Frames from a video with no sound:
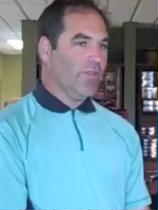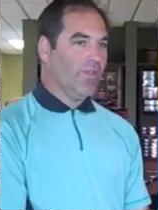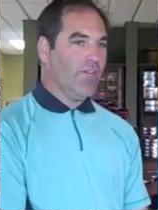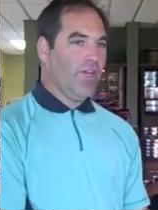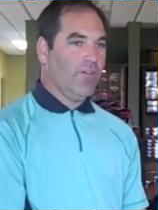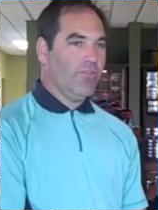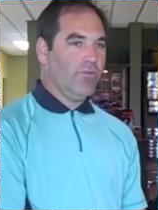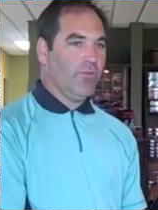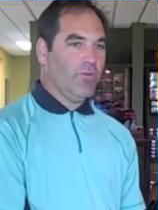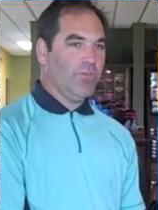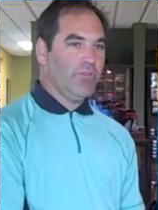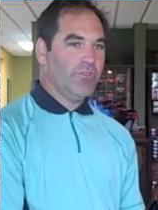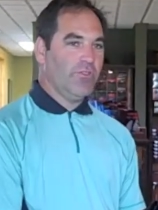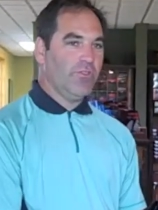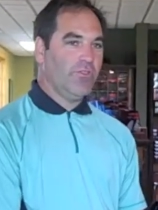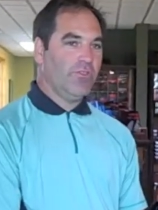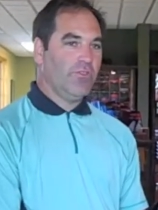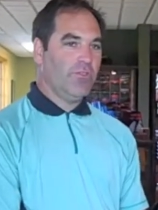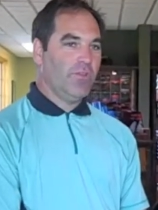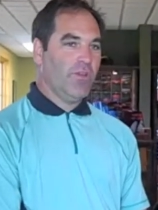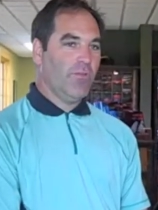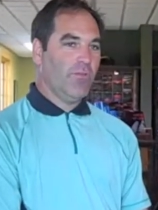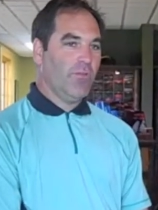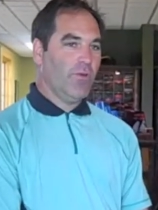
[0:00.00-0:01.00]
golf course is
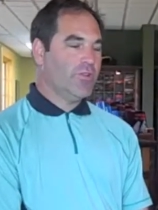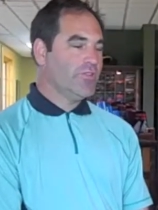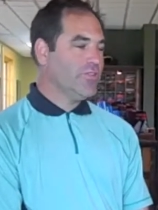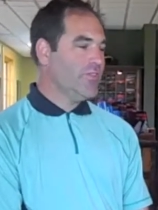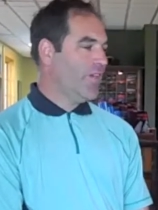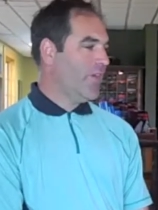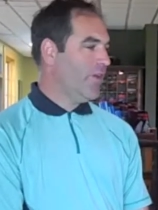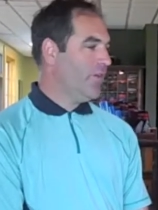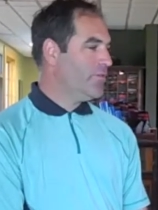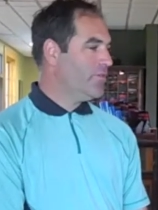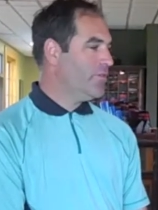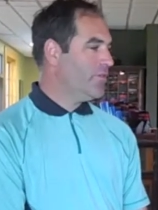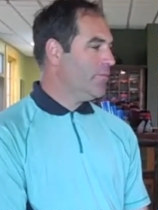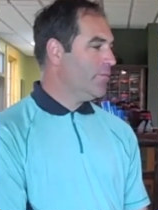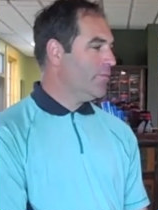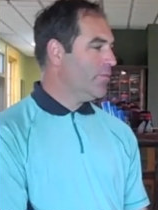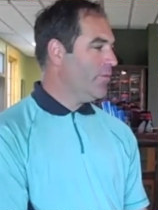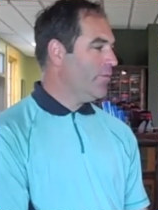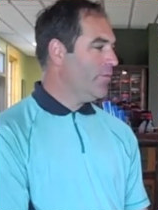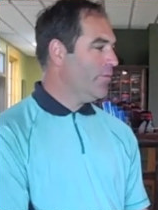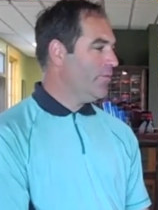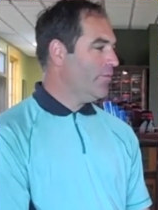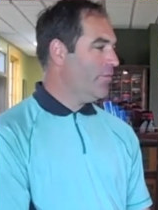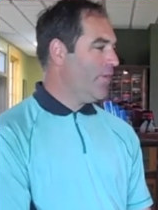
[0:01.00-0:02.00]
somewhat challenging,
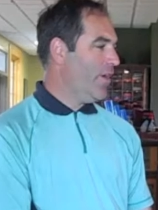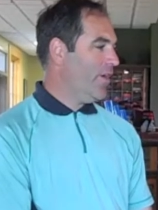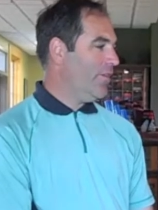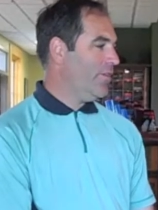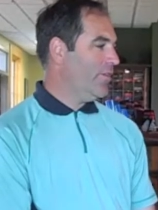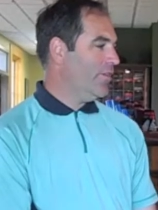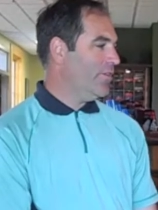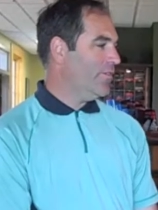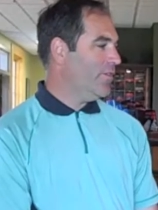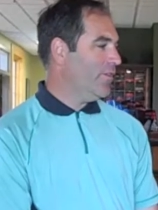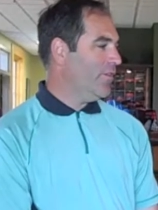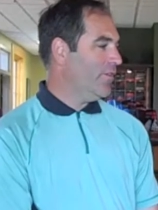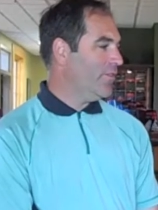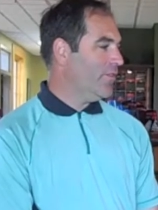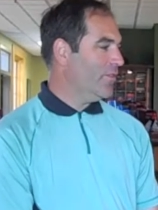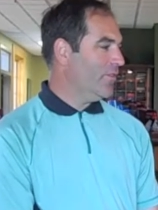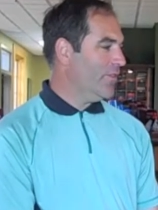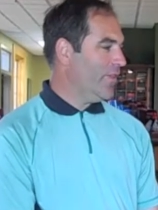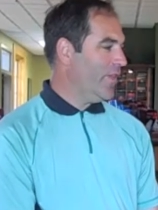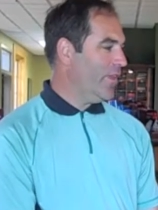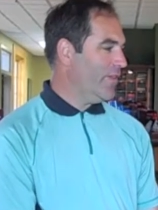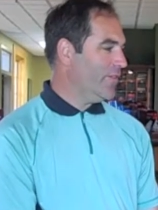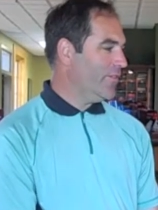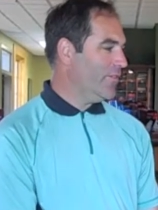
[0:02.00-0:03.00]
but we find that the, the
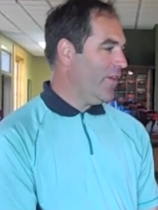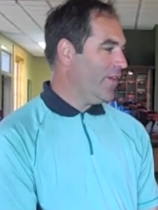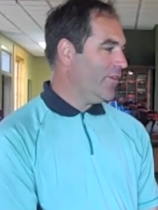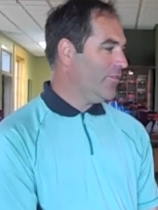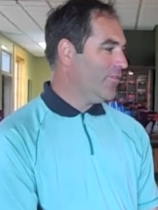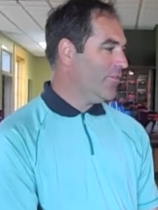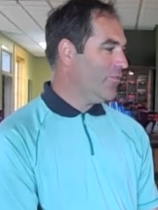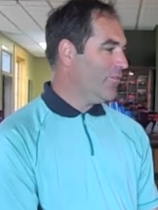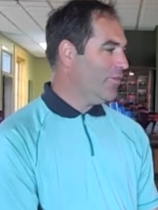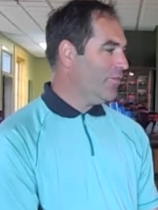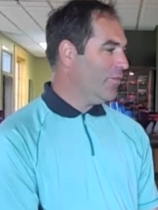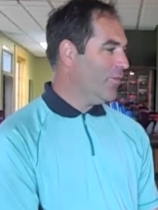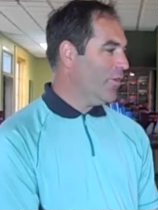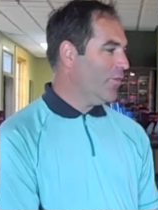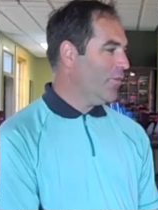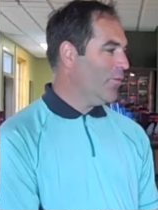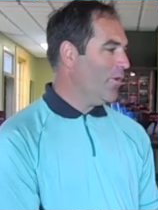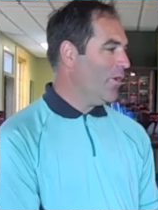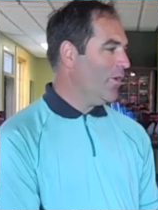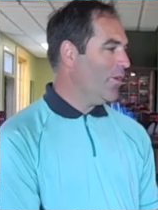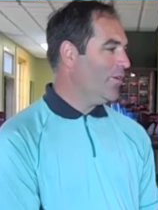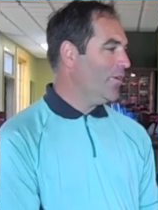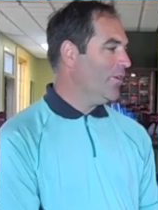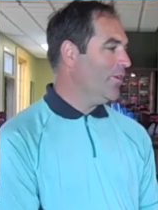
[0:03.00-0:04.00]
ladies actually do very
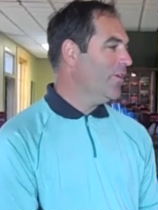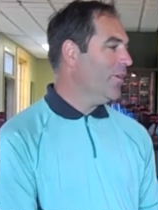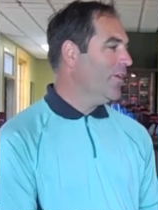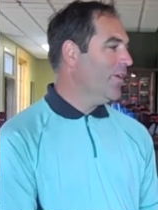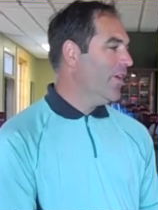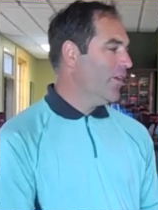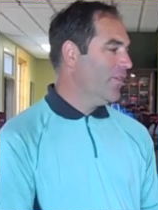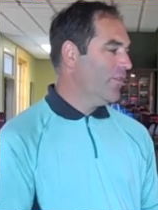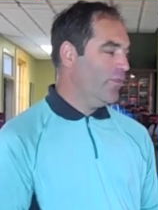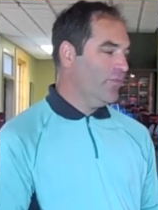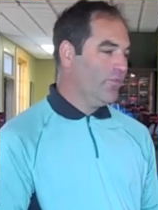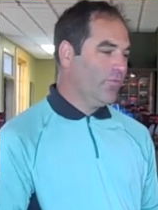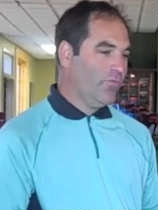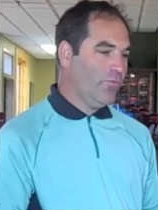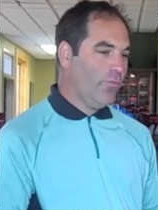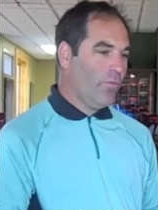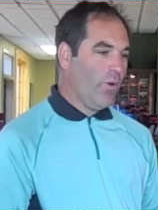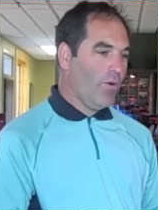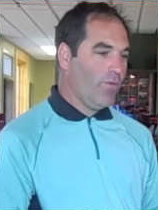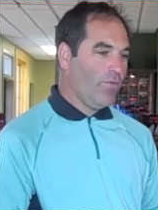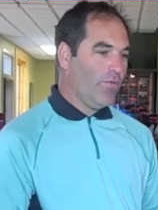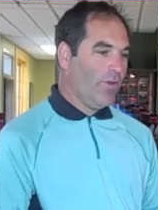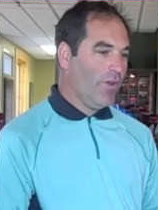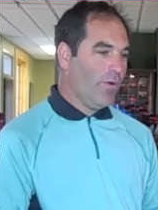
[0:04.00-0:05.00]
well here. The mm
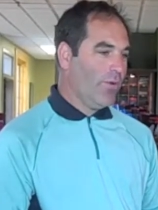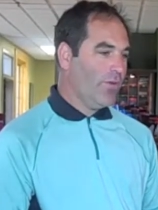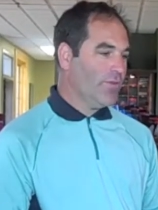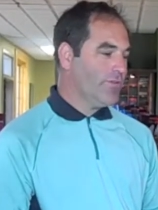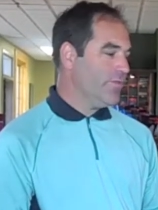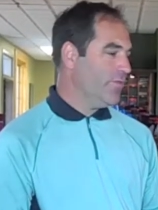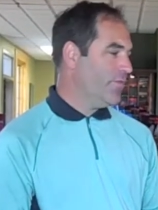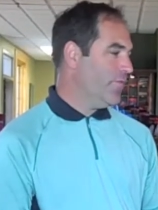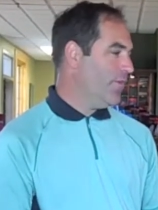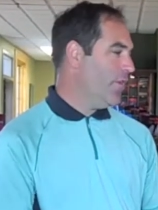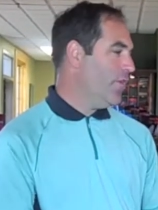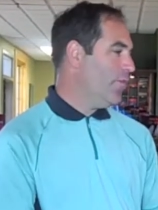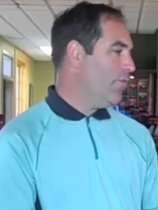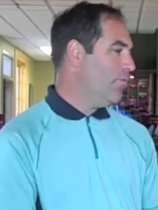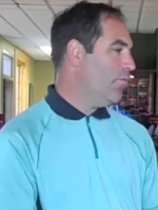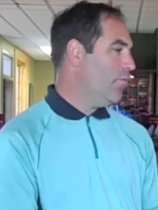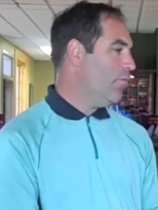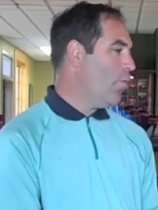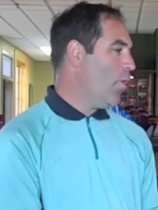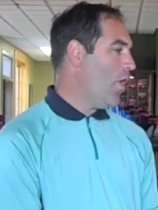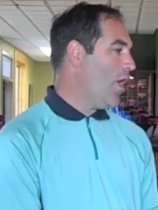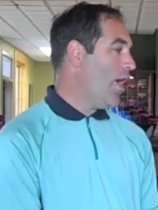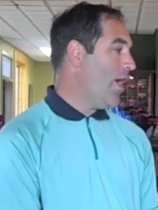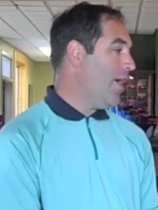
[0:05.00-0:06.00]
-hmm. fairways are very
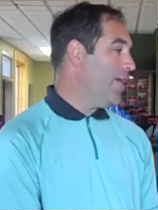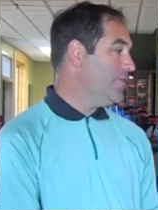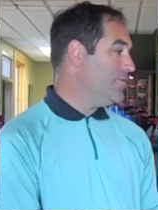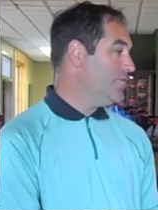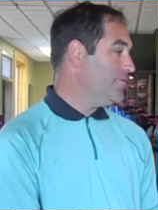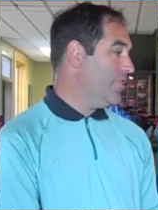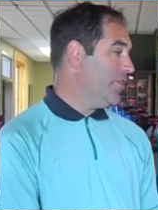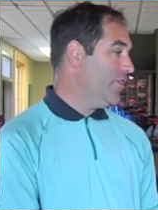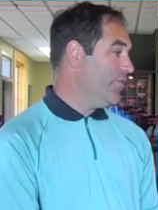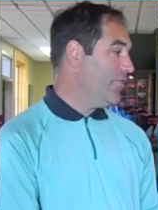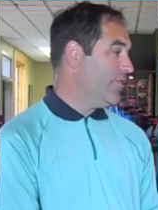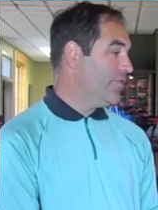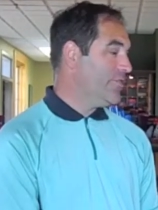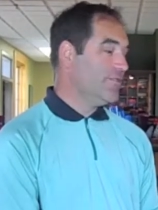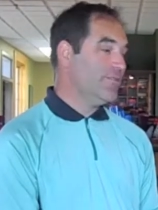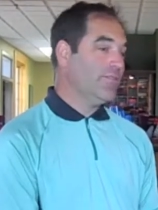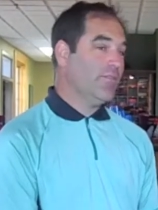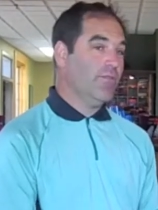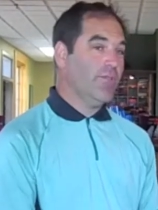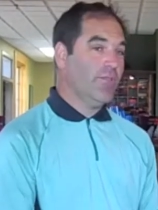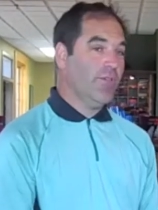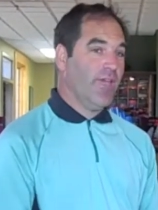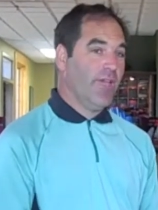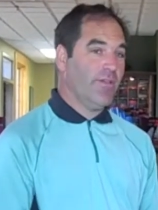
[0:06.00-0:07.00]
wide, generous,
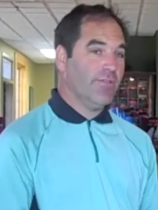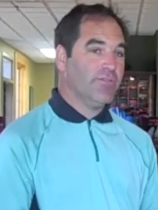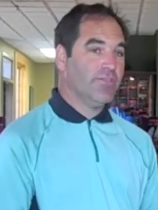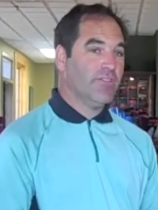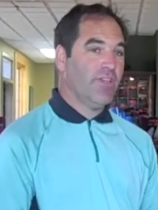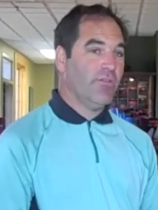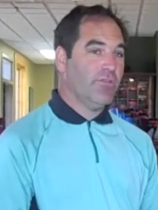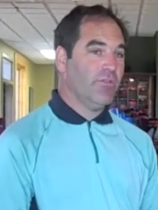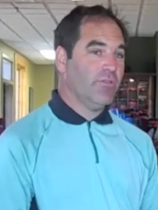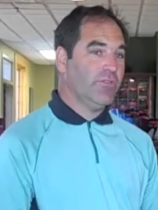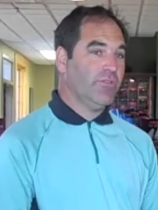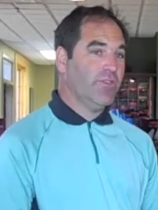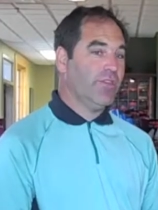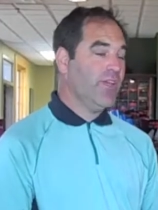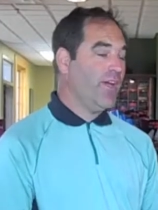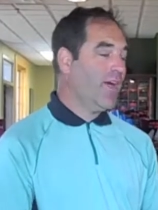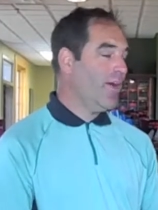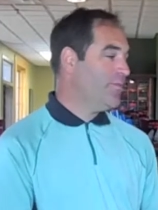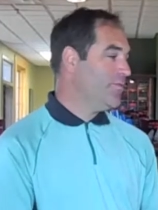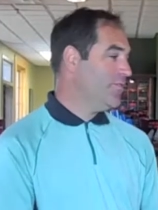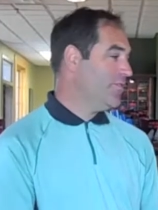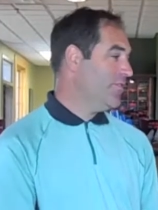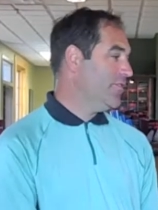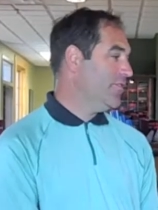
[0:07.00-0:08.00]
and we have several tee
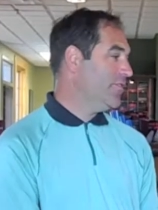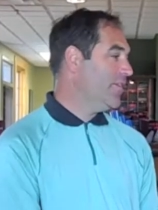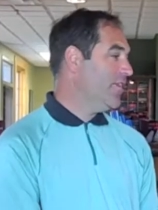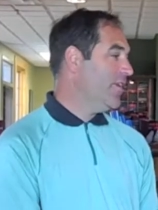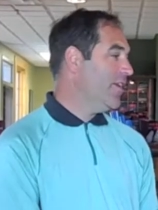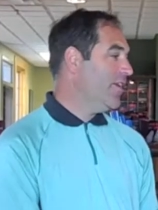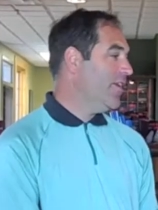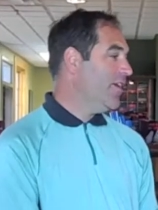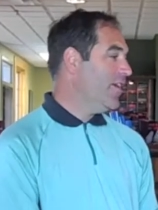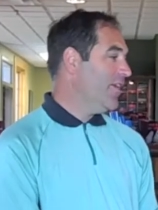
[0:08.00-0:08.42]
options.